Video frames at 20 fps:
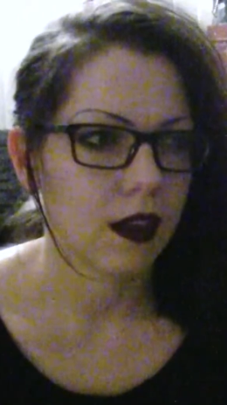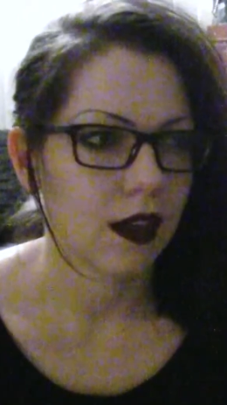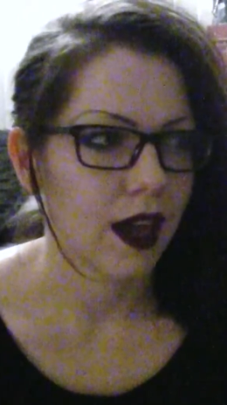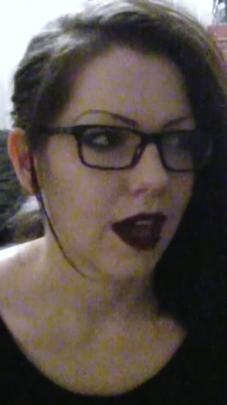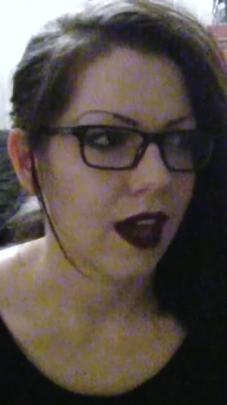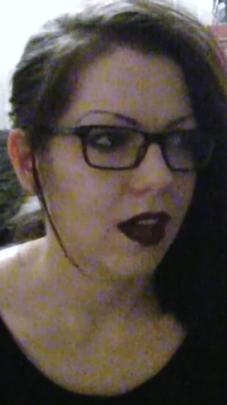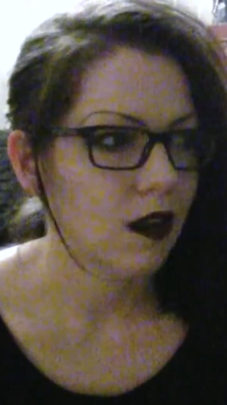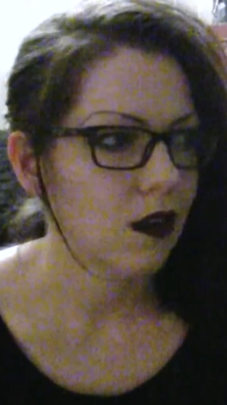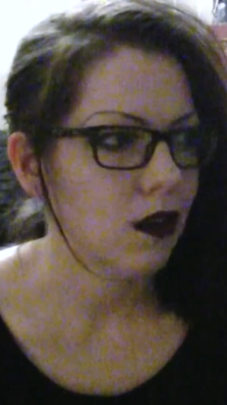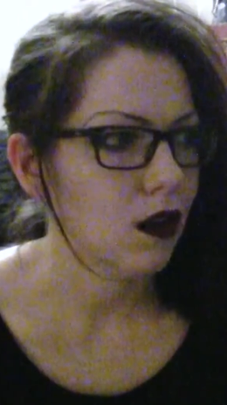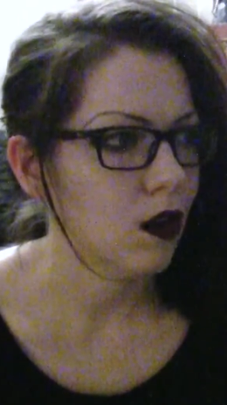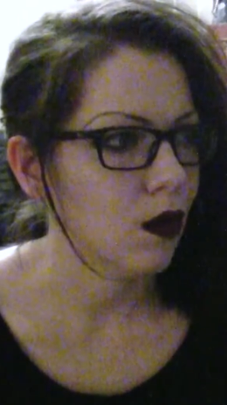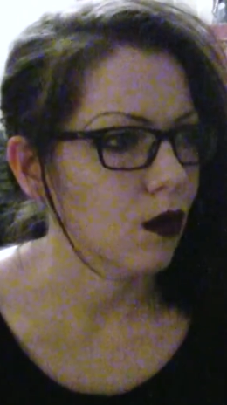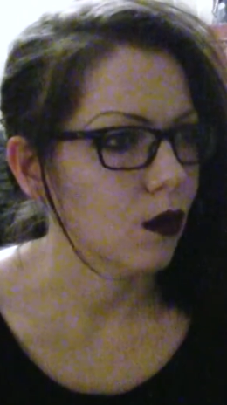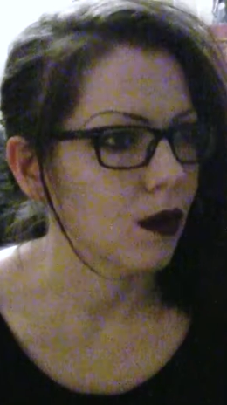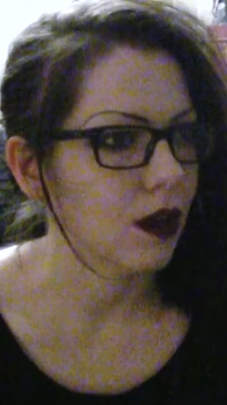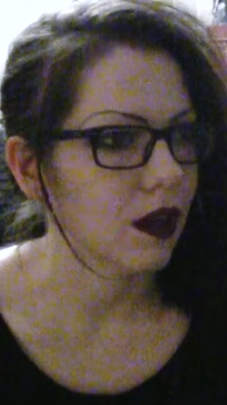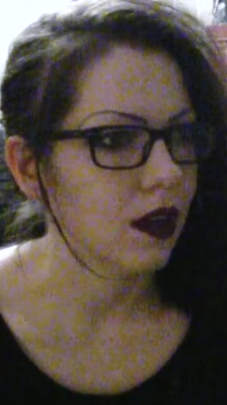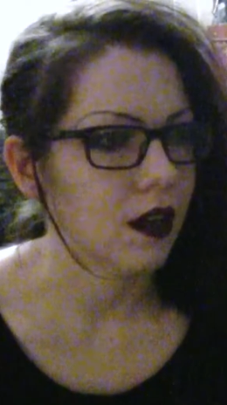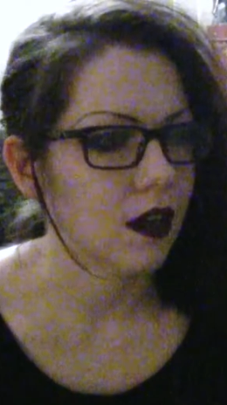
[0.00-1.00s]
I don't know,
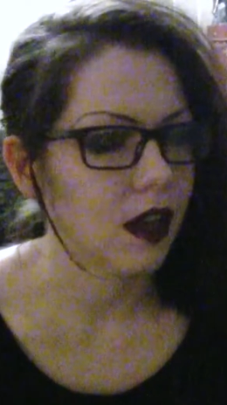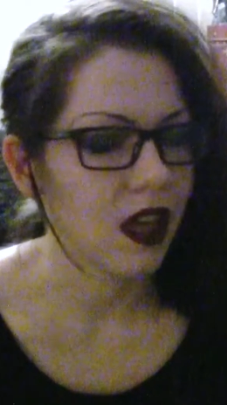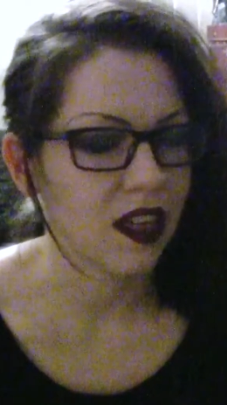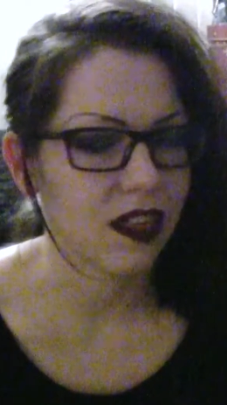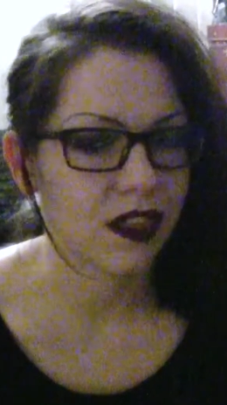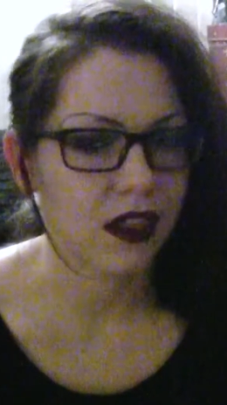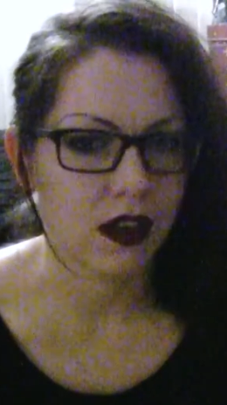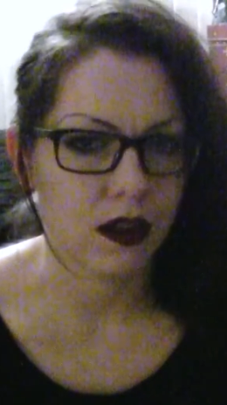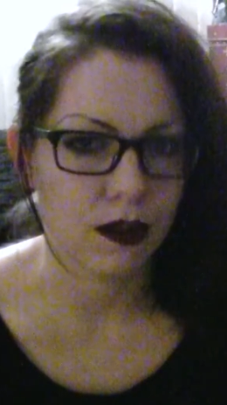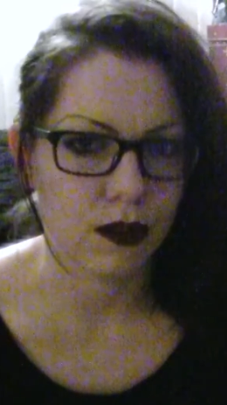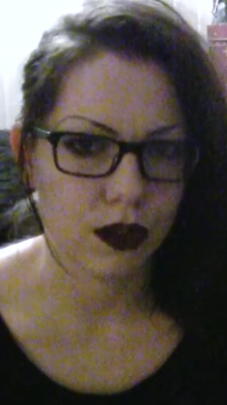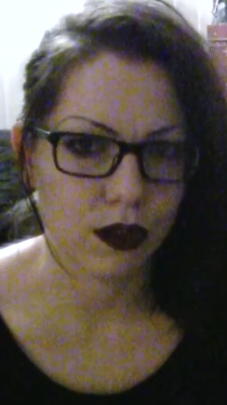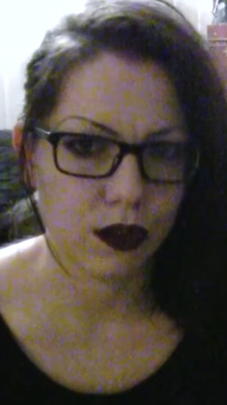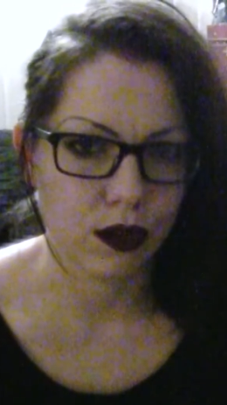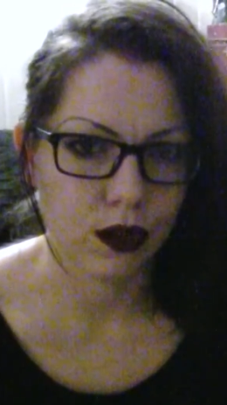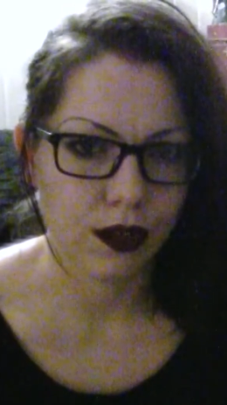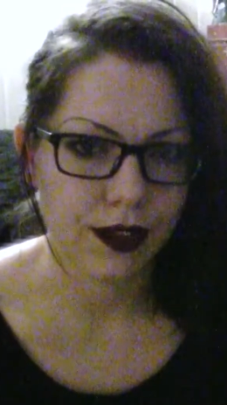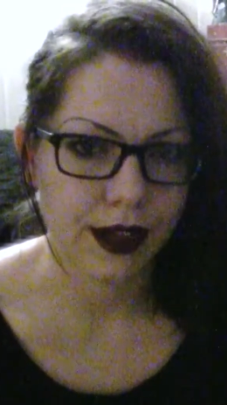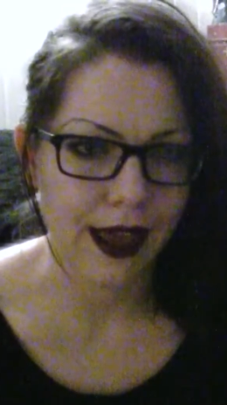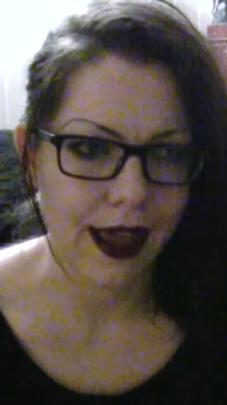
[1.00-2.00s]

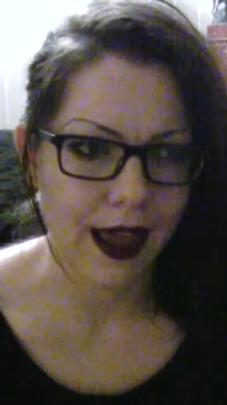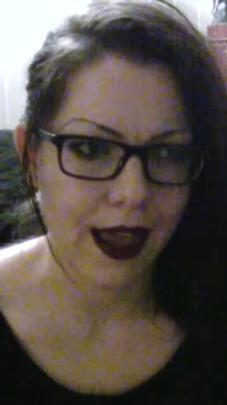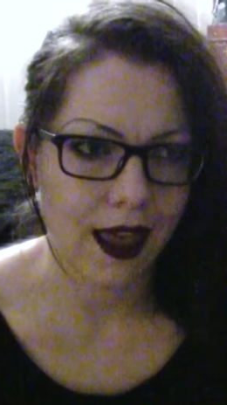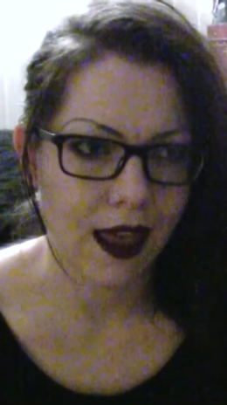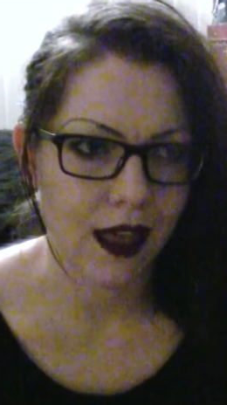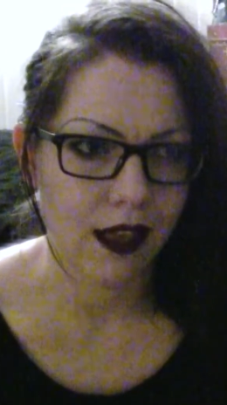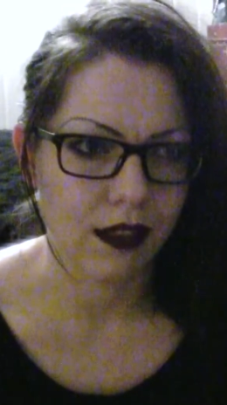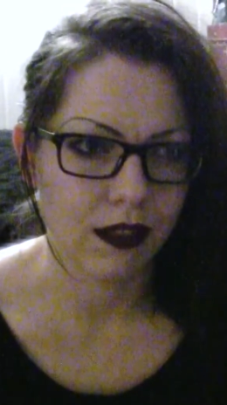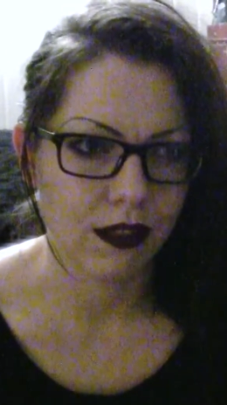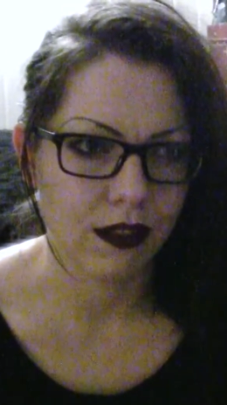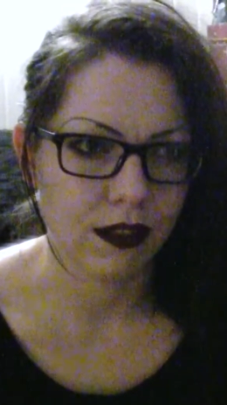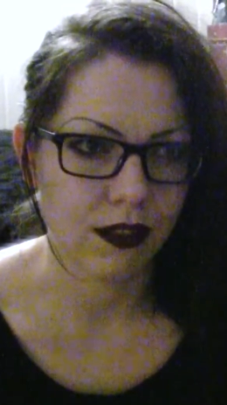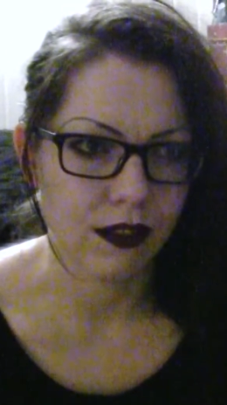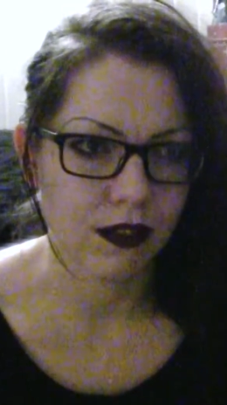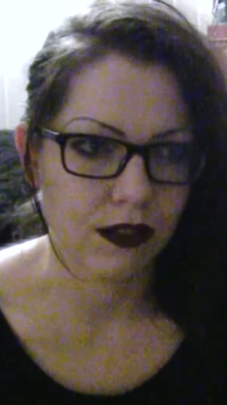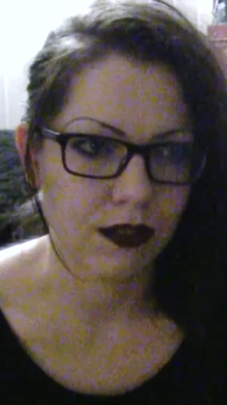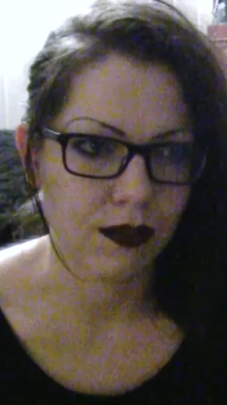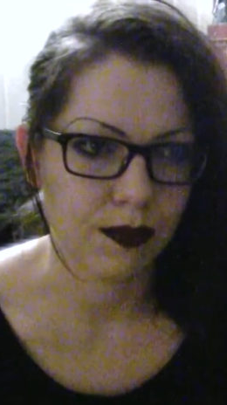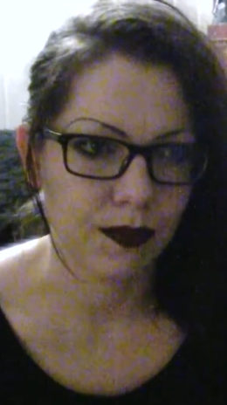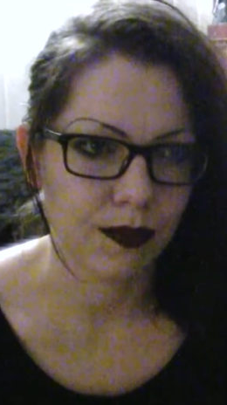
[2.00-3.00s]
ethereal
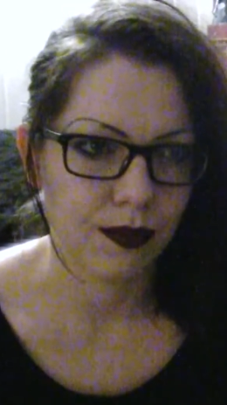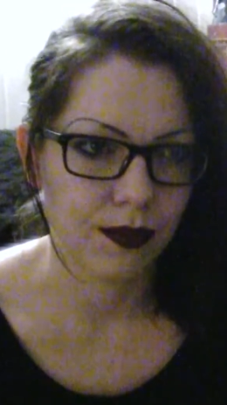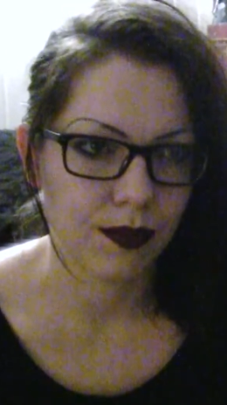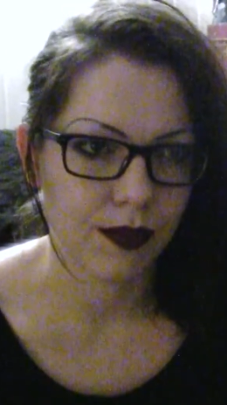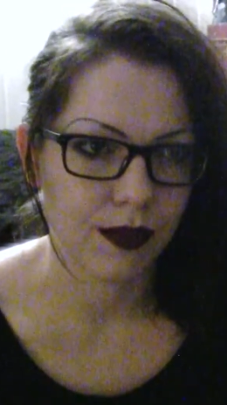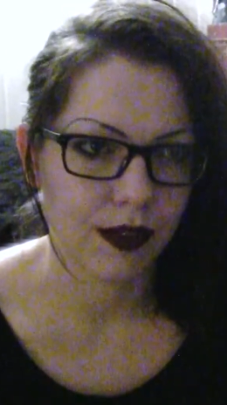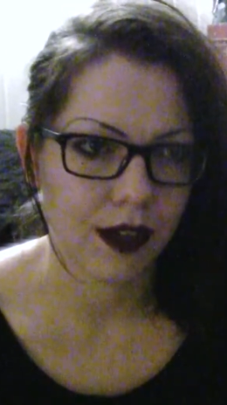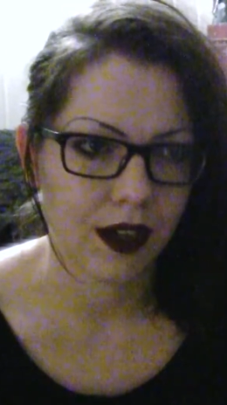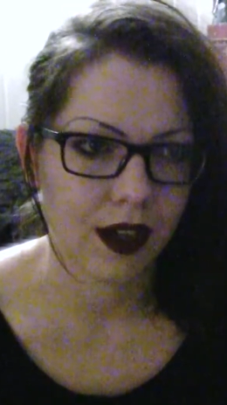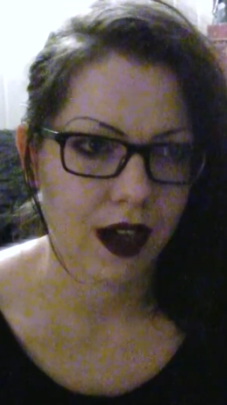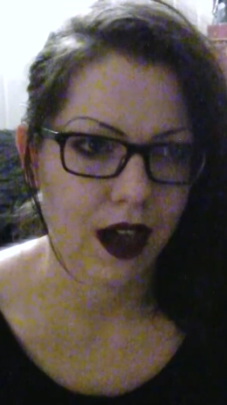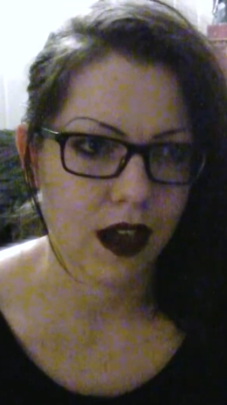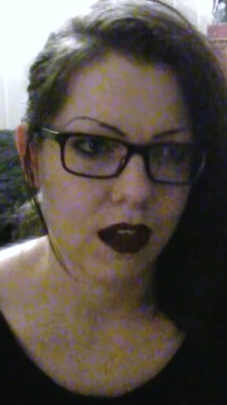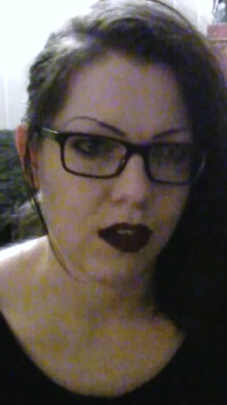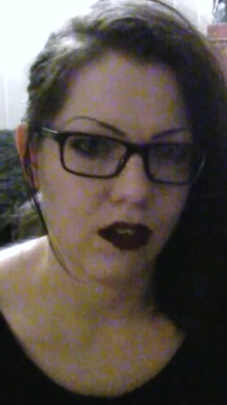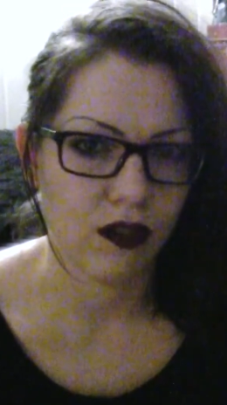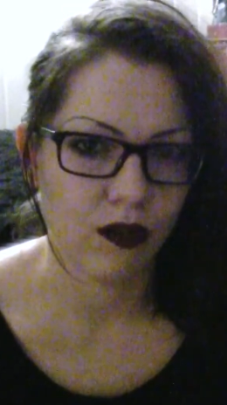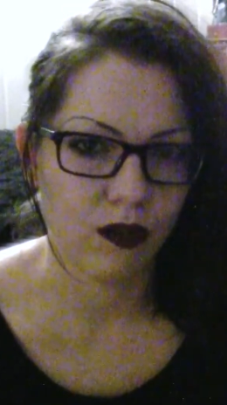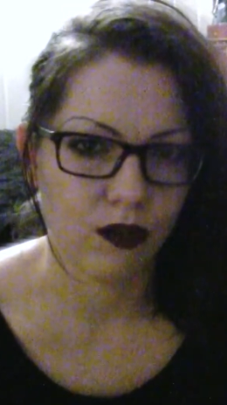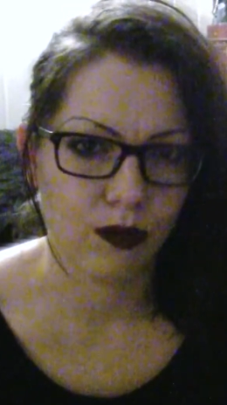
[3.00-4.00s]
and
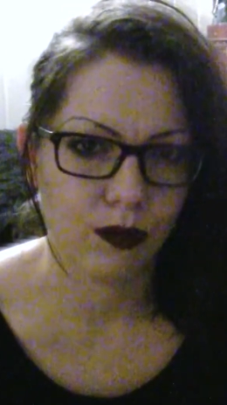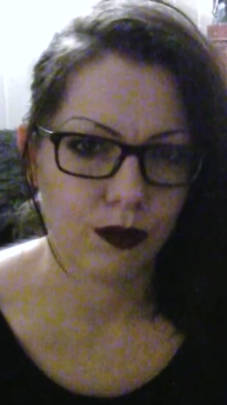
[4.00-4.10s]
kind of